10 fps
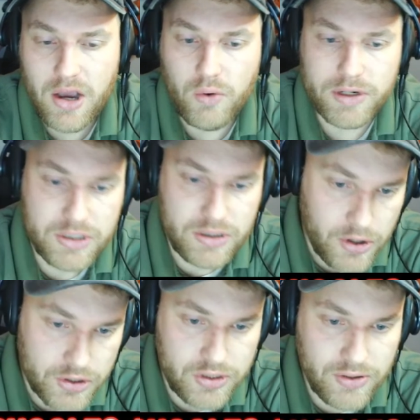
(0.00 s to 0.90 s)
When
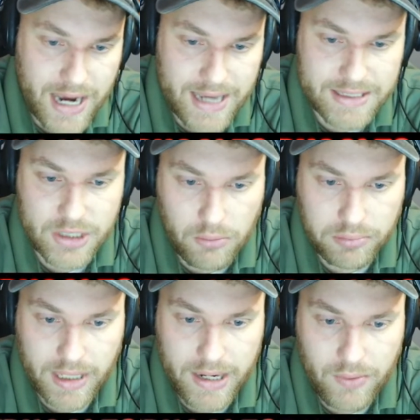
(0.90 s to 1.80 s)
those two guys don't
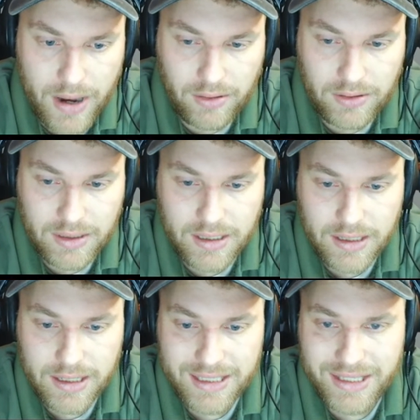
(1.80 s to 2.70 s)
play well,
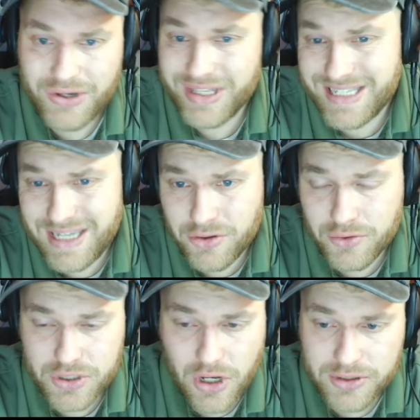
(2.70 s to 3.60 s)
you can see the
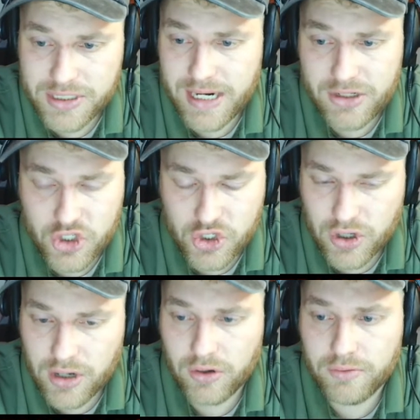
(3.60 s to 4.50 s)
results. Dayton
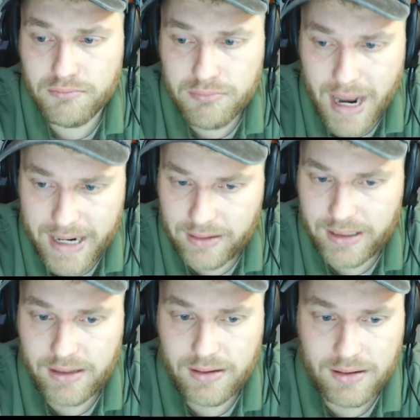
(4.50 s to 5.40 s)
struggled mightily.